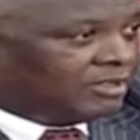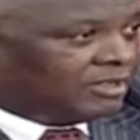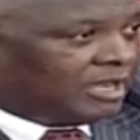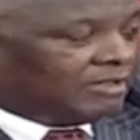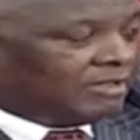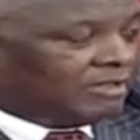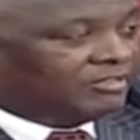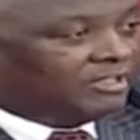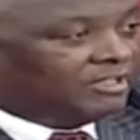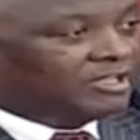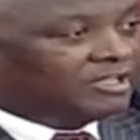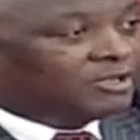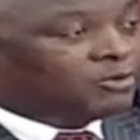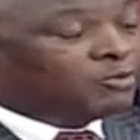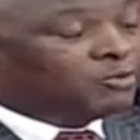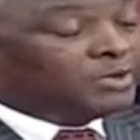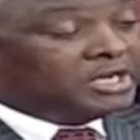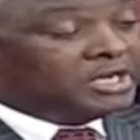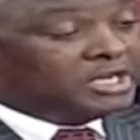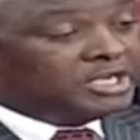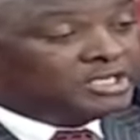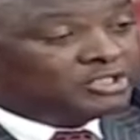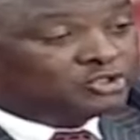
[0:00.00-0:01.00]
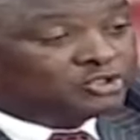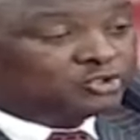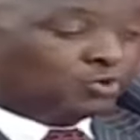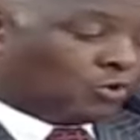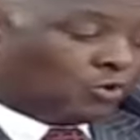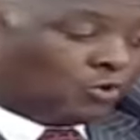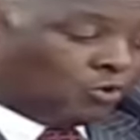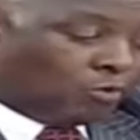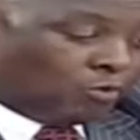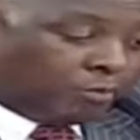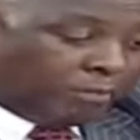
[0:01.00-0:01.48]
I think we need to
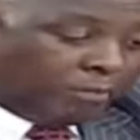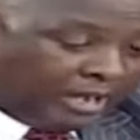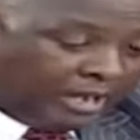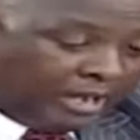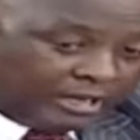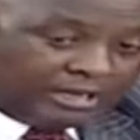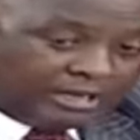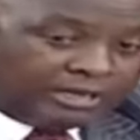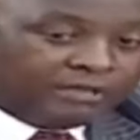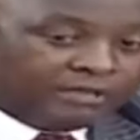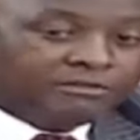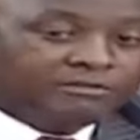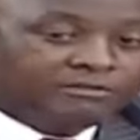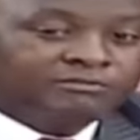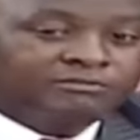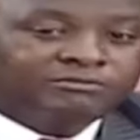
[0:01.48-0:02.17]
look back